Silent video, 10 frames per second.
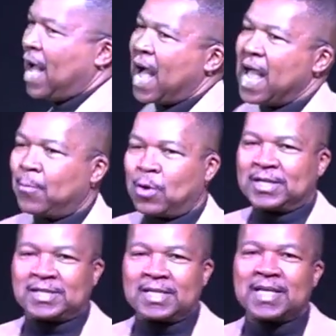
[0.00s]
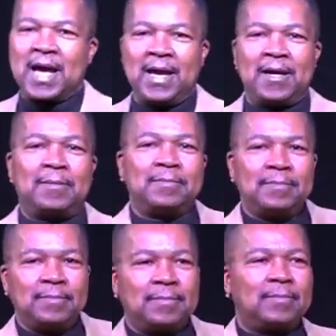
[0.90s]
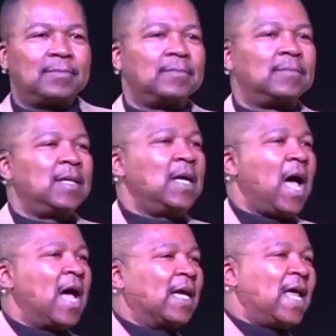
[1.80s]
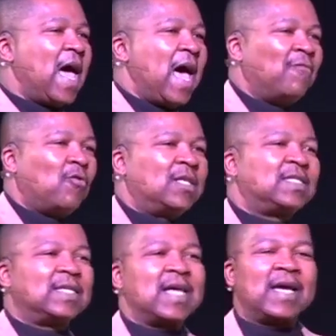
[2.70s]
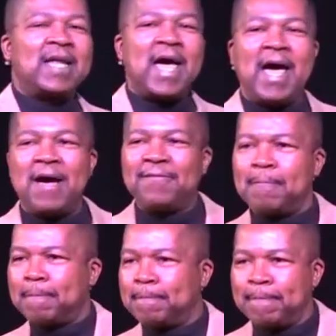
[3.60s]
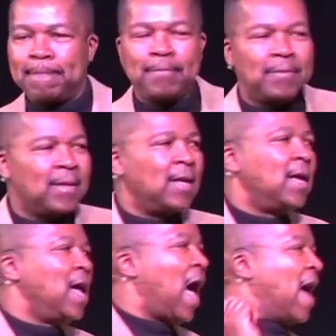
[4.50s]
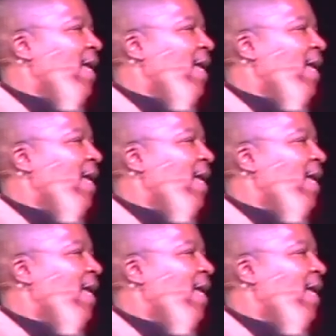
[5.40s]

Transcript: I am what it says I am. I can have what it says I can have. I